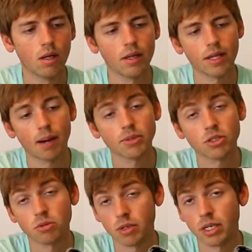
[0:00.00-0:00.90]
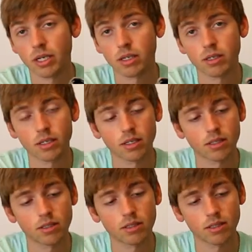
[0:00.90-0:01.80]
The aperture ring
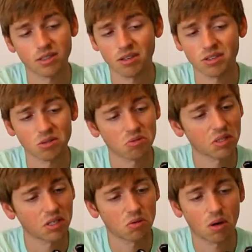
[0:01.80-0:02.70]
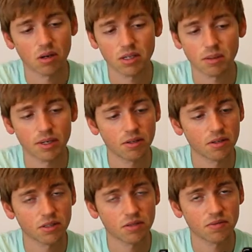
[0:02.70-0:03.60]
is also really quality. I mean, you
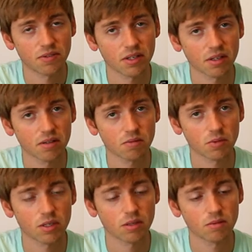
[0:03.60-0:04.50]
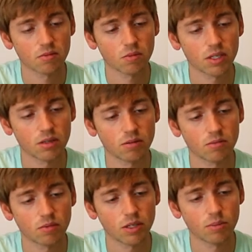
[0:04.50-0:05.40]
can just feel it when
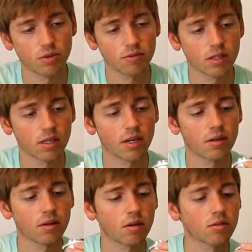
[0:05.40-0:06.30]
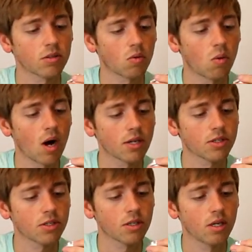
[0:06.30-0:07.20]
you move it, and you can also
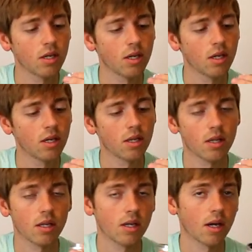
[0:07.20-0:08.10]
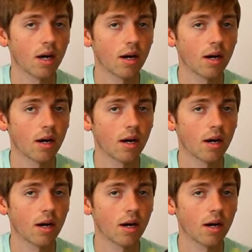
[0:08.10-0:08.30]
watch the